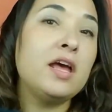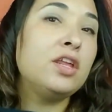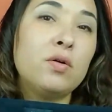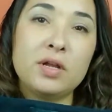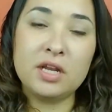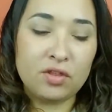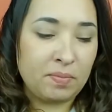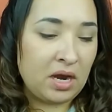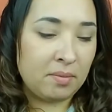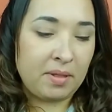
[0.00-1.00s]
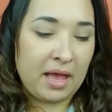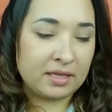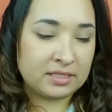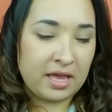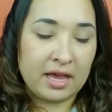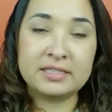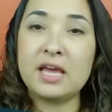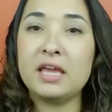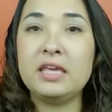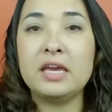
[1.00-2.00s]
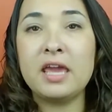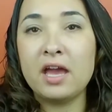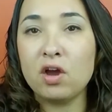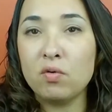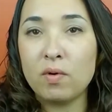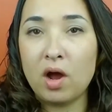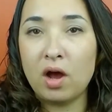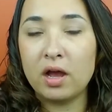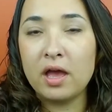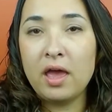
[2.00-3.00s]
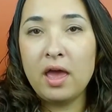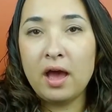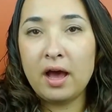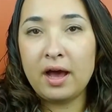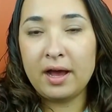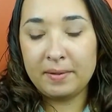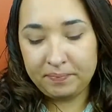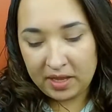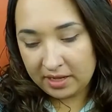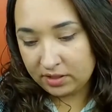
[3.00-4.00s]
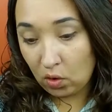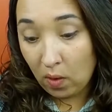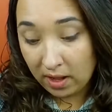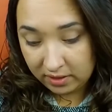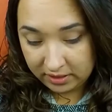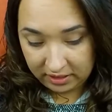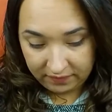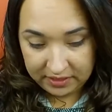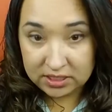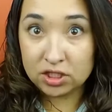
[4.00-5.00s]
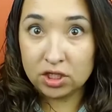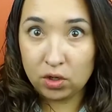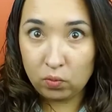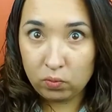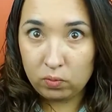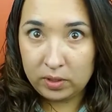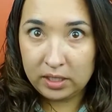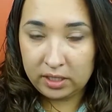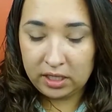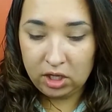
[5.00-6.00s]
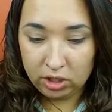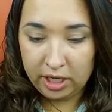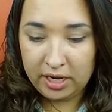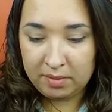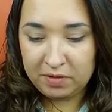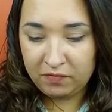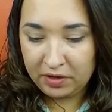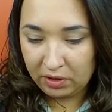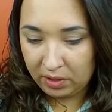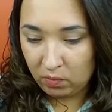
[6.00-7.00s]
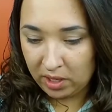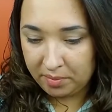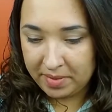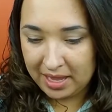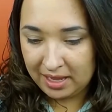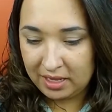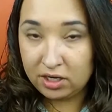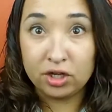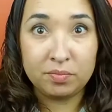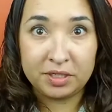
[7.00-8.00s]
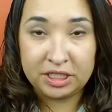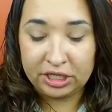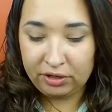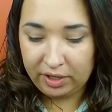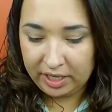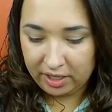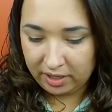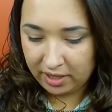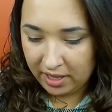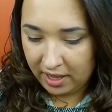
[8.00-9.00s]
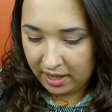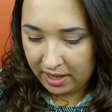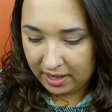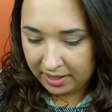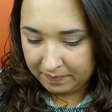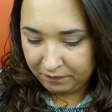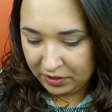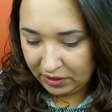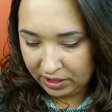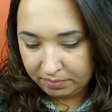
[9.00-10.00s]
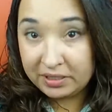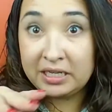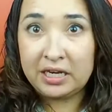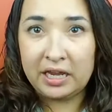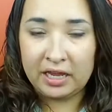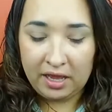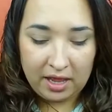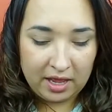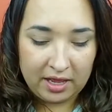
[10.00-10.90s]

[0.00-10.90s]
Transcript: you know, another pair of black slacks, you can't go wrong. And the quality of these look really good. I mean, very well made, good material, very good pleating.